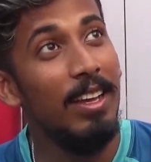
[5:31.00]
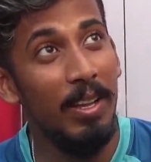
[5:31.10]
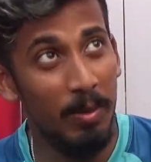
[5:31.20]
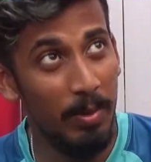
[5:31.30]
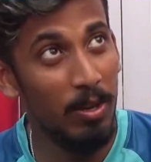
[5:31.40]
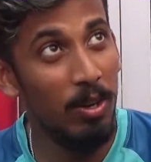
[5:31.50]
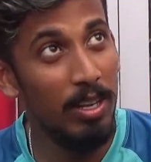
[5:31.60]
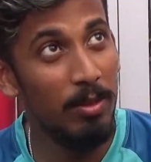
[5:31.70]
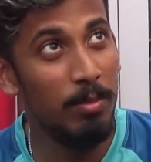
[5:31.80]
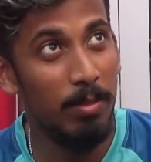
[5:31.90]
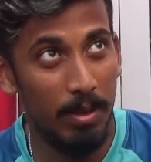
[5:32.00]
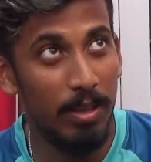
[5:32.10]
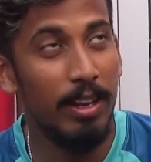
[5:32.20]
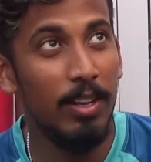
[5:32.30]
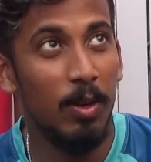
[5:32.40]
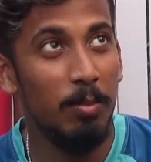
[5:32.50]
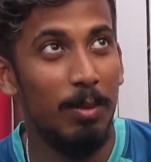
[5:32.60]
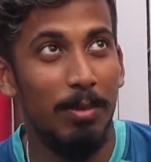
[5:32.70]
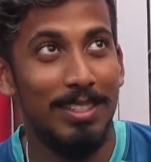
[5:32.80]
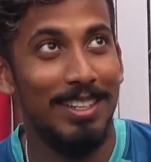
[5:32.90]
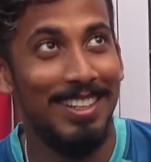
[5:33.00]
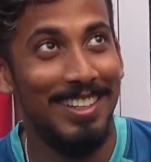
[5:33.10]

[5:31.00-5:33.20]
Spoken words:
Because in Bengal team? Yeah. Right now I'm the best.